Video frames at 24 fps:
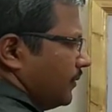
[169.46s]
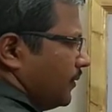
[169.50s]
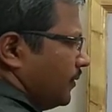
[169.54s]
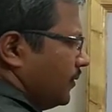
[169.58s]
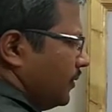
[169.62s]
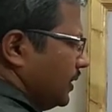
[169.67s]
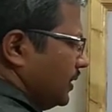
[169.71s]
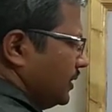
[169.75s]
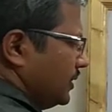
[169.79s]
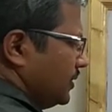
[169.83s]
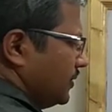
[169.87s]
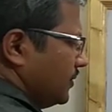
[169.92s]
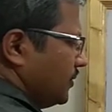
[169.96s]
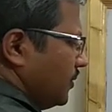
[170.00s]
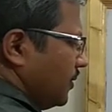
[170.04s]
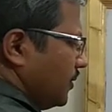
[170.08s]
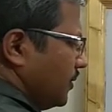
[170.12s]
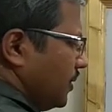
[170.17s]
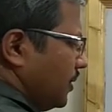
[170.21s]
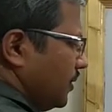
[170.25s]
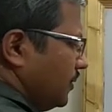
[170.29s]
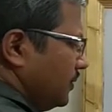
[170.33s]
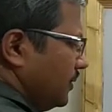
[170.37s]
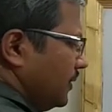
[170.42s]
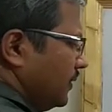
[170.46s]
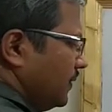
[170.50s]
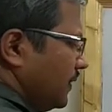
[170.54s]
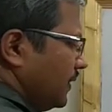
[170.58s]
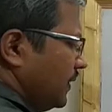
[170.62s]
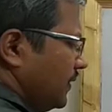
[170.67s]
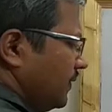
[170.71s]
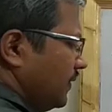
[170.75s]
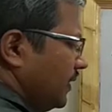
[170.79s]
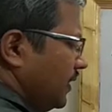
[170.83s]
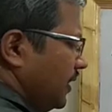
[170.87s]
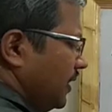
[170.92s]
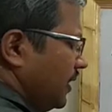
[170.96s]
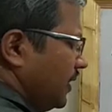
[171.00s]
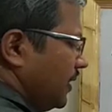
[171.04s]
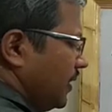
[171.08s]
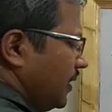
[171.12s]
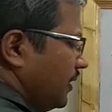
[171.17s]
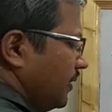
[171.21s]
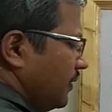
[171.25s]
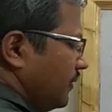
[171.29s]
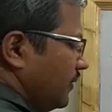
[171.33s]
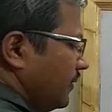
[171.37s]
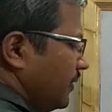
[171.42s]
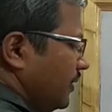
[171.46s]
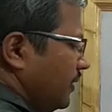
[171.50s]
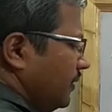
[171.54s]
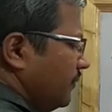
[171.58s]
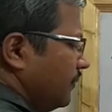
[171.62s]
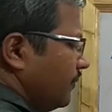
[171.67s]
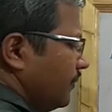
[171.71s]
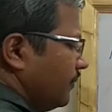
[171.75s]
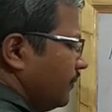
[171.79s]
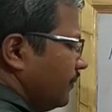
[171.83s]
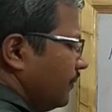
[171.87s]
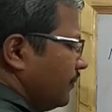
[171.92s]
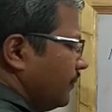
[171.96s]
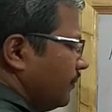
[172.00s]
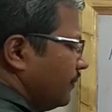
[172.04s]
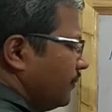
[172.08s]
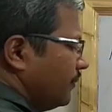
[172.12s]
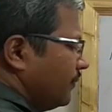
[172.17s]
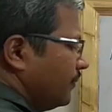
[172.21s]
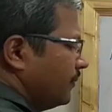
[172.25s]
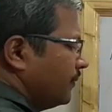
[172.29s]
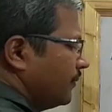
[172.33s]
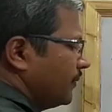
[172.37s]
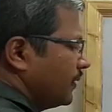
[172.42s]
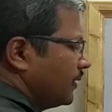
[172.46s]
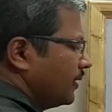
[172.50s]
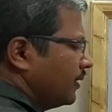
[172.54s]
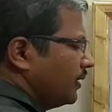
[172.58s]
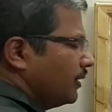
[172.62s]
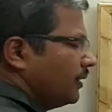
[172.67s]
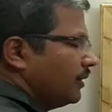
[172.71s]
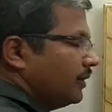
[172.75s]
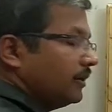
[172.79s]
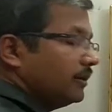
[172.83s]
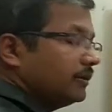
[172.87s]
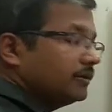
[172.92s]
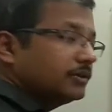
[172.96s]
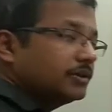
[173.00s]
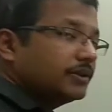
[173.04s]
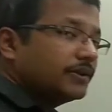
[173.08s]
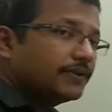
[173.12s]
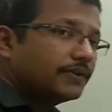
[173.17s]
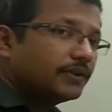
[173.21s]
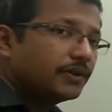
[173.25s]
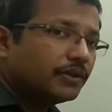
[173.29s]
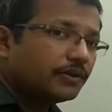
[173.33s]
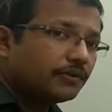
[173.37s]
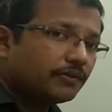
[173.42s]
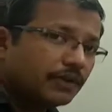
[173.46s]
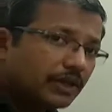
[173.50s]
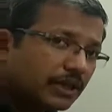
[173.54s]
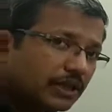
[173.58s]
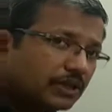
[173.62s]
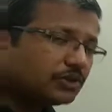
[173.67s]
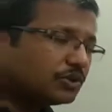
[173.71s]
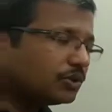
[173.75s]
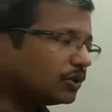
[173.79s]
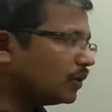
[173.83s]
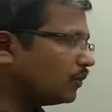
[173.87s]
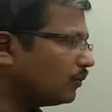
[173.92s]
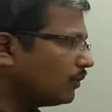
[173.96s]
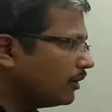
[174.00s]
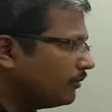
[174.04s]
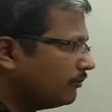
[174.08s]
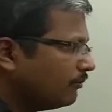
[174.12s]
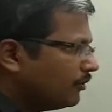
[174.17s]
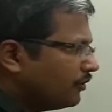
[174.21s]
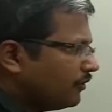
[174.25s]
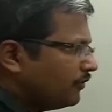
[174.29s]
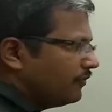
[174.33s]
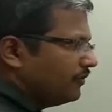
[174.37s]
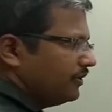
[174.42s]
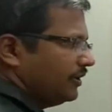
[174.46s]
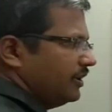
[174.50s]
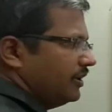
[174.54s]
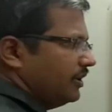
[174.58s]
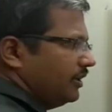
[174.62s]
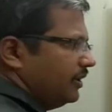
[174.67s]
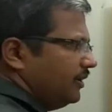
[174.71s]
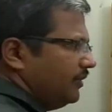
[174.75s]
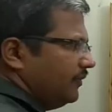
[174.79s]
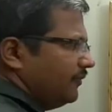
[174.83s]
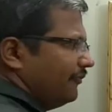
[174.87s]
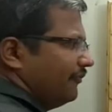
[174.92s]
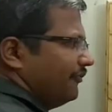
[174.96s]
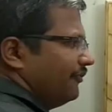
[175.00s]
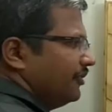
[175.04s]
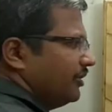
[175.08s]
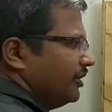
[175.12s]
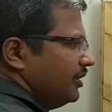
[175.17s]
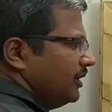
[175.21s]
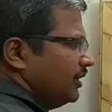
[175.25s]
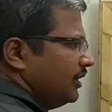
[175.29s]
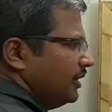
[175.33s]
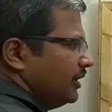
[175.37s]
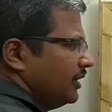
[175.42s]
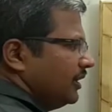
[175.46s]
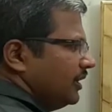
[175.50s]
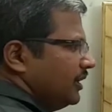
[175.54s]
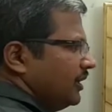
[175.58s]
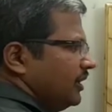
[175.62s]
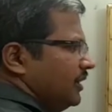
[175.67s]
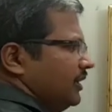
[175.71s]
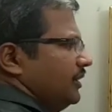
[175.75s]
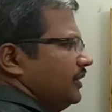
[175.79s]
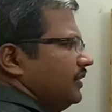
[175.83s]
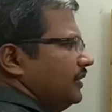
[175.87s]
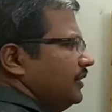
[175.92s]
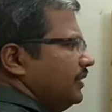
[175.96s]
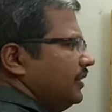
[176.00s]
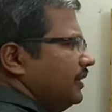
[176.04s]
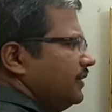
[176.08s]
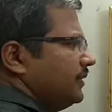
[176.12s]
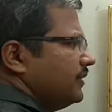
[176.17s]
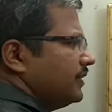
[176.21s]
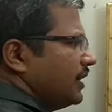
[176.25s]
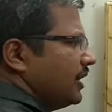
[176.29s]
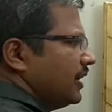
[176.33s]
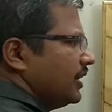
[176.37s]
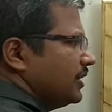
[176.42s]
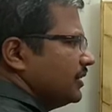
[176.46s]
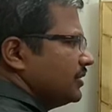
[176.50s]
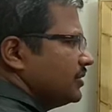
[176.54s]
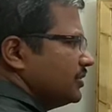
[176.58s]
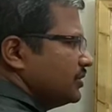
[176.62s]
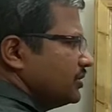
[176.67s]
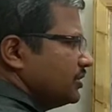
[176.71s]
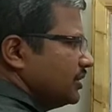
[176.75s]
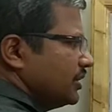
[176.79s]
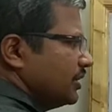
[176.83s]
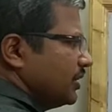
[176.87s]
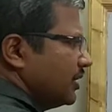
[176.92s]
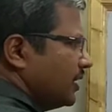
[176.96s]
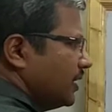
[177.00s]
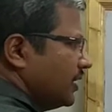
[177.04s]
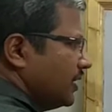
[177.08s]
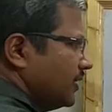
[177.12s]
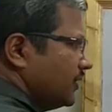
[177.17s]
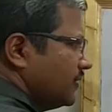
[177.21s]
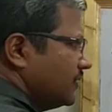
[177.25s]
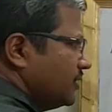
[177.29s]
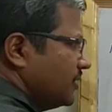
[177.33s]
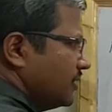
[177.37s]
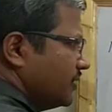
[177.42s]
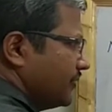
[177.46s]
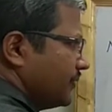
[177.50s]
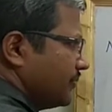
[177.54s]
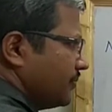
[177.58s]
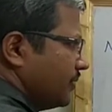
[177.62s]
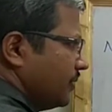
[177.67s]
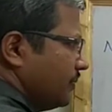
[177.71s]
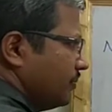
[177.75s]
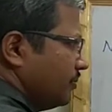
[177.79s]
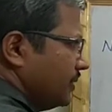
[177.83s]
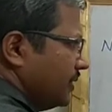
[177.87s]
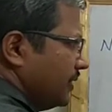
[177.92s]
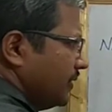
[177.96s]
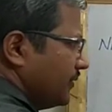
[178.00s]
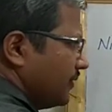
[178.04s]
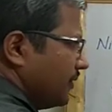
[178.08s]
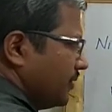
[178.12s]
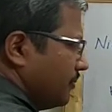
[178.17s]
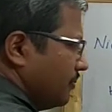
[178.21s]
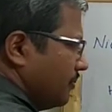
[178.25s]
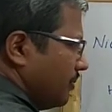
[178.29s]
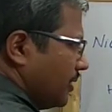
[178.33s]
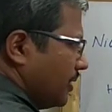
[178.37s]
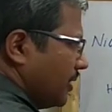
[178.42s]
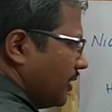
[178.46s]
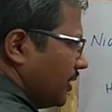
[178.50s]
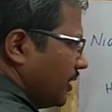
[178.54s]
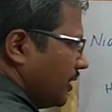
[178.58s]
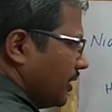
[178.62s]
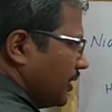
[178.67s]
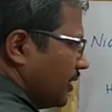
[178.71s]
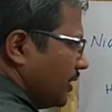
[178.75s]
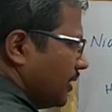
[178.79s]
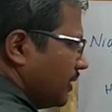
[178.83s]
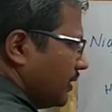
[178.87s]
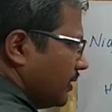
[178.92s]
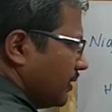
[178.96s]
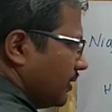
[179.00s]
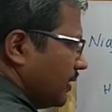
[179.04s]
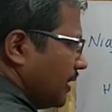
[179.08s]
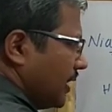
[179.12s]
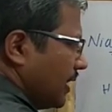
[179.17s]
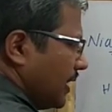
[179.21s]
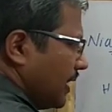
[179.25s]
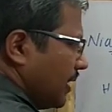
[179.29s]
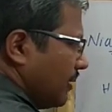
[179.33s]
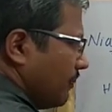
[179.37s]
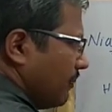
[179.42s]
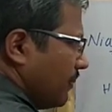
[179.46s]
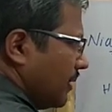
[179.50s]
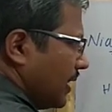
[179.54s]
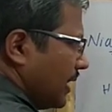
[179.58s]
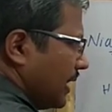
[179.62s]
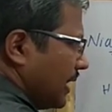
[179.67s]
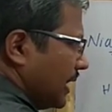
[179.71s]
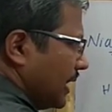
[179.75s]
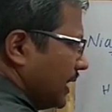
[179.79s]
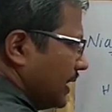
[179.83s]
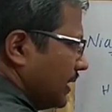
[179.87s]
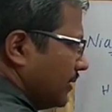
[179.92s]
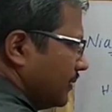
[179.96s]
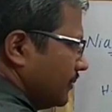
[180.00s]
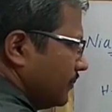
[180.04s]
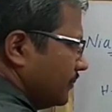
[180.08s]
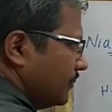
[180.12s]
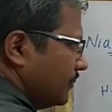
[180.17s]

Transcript: So you can just note down this as the niacin. Just redraw one more figure where this hydrogen is just replaced by the amide.